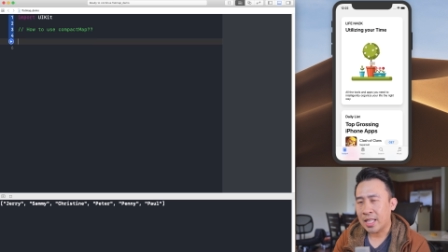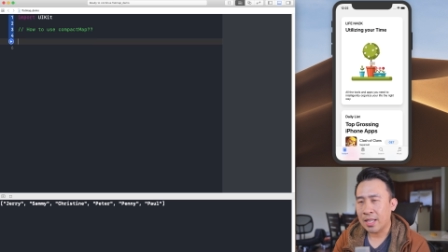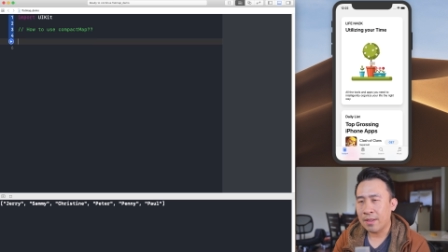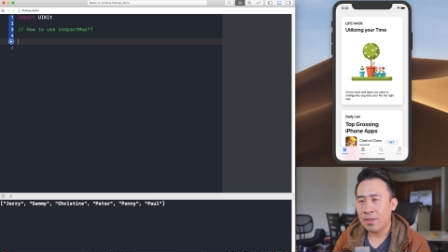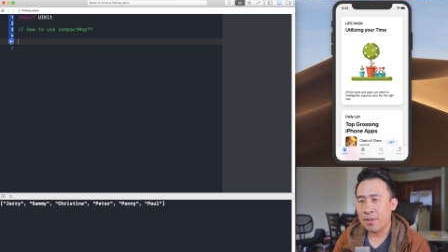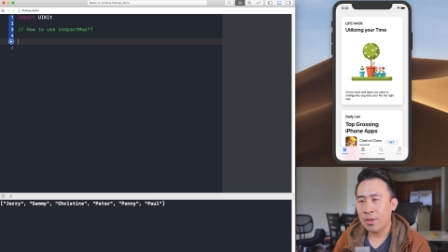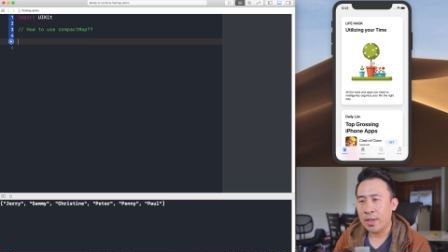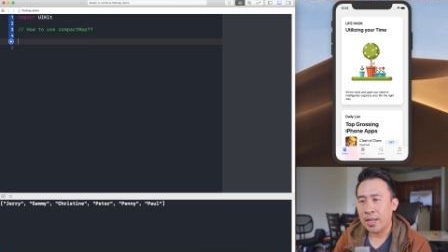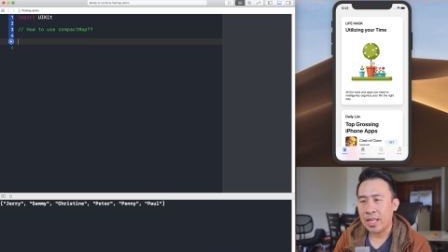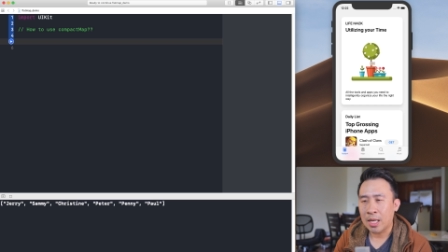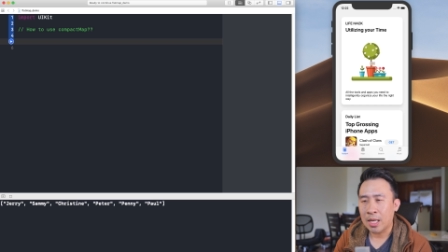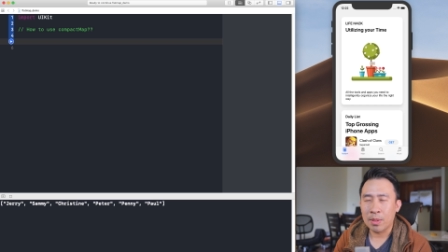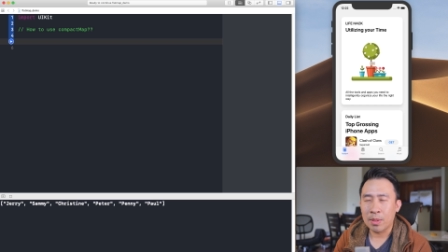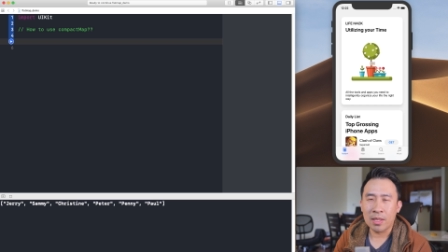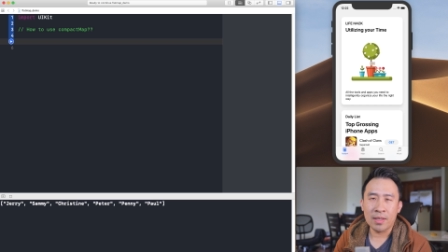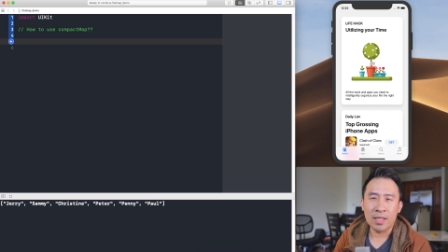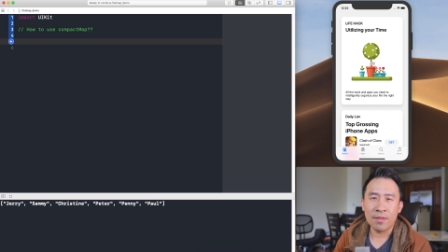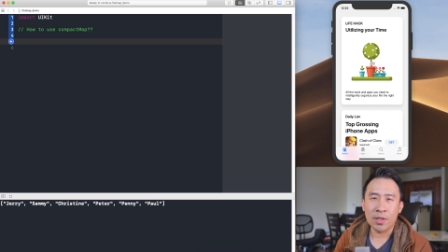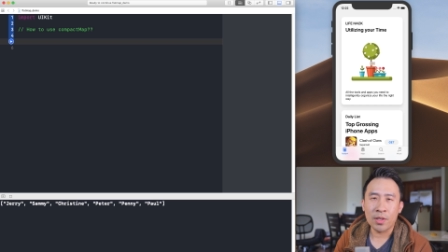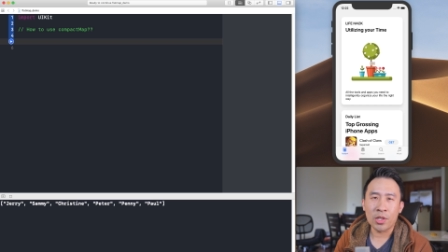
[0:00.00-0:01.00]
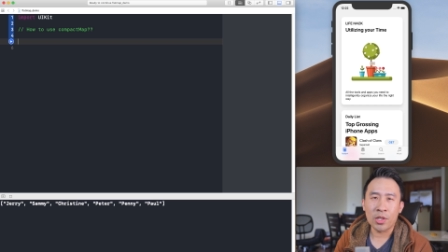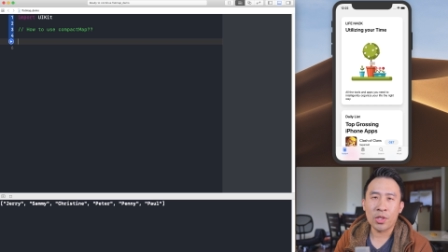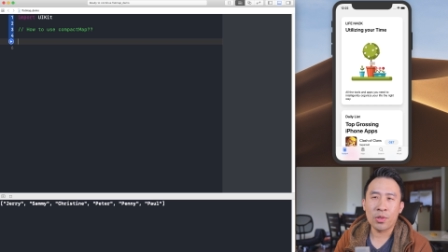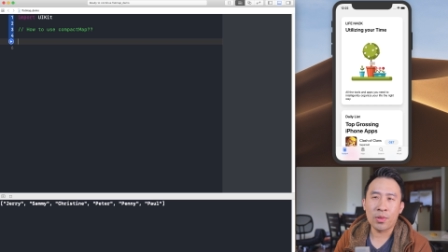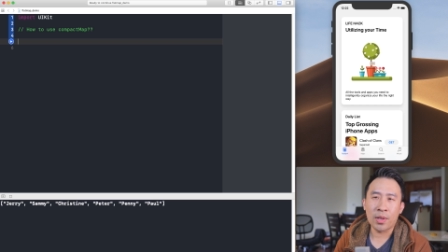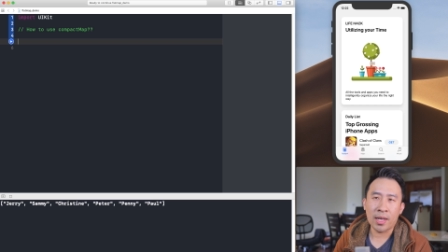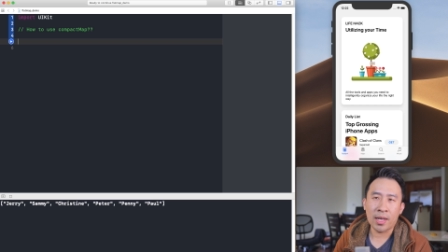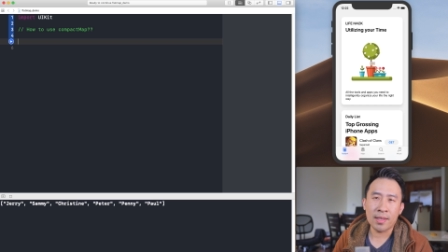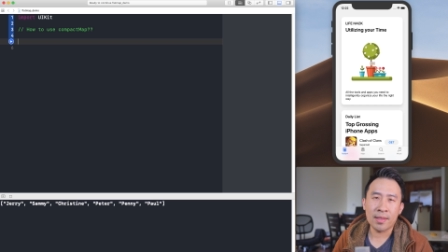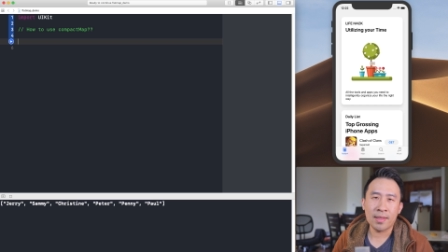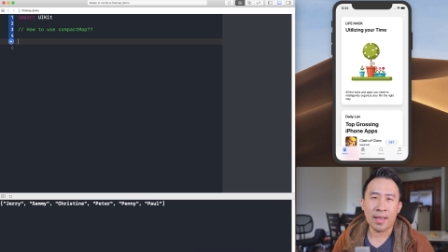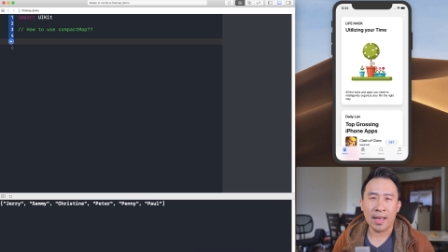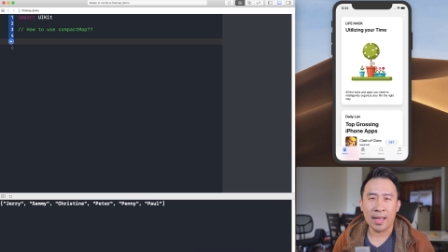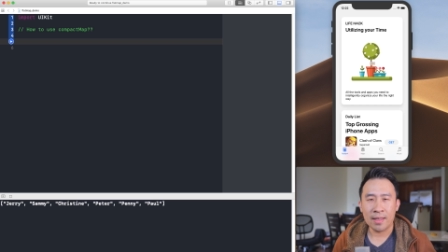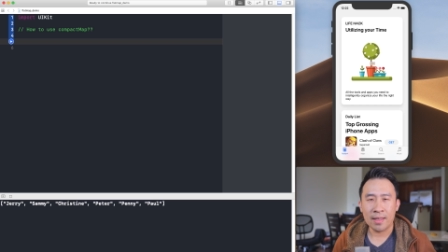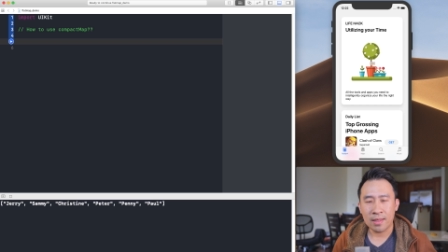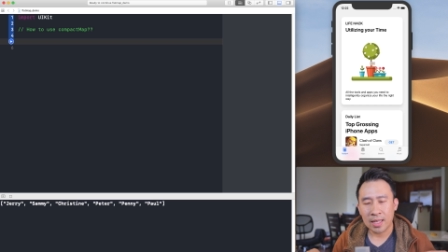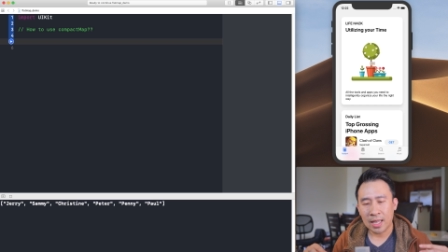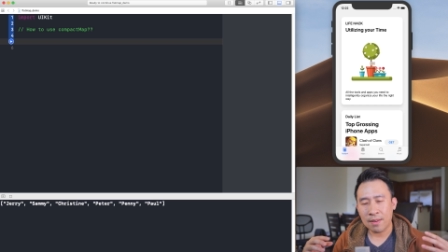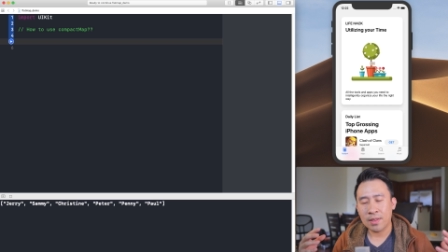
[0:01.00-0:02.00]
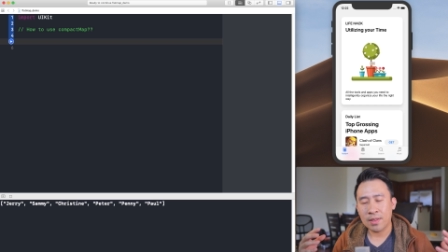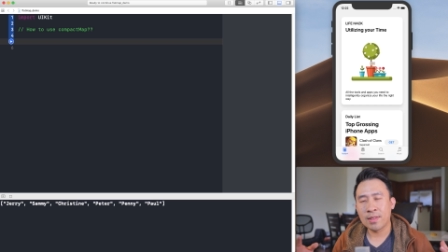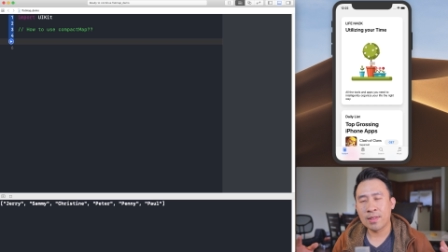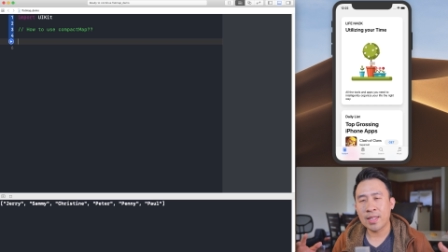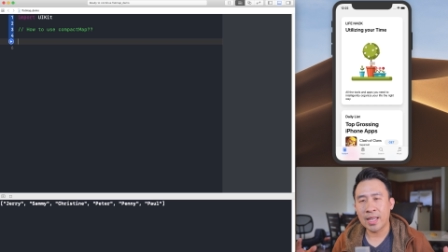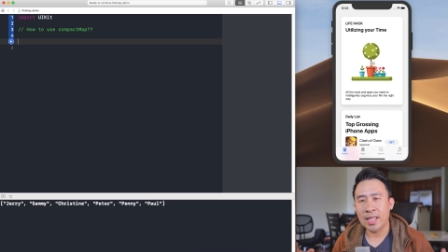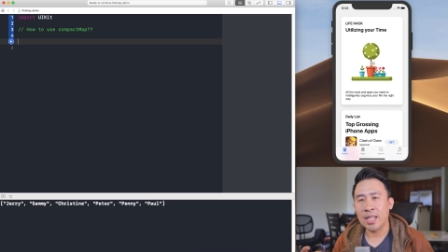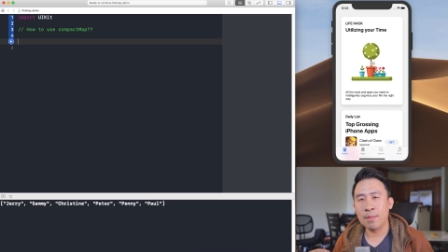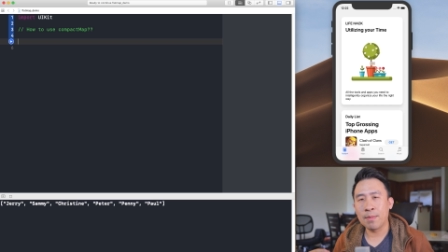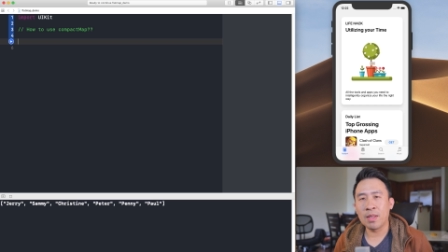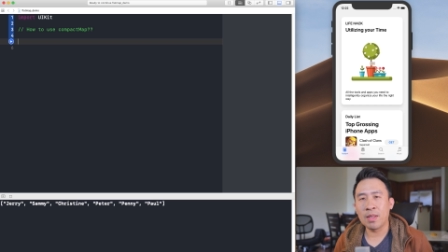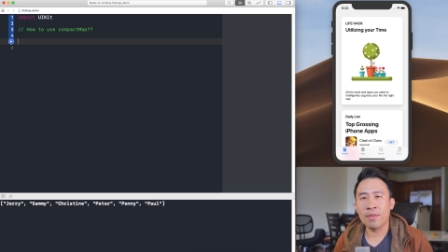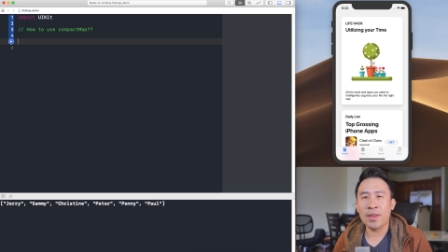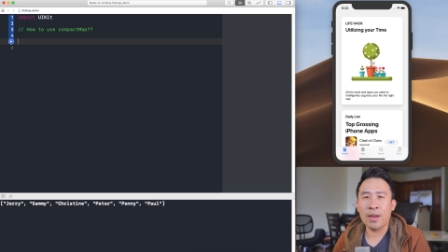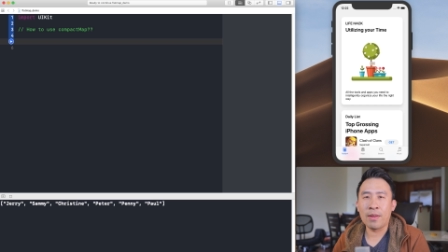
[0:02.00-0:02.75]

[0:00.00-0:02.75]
give you a couple of different structs and kind of set up the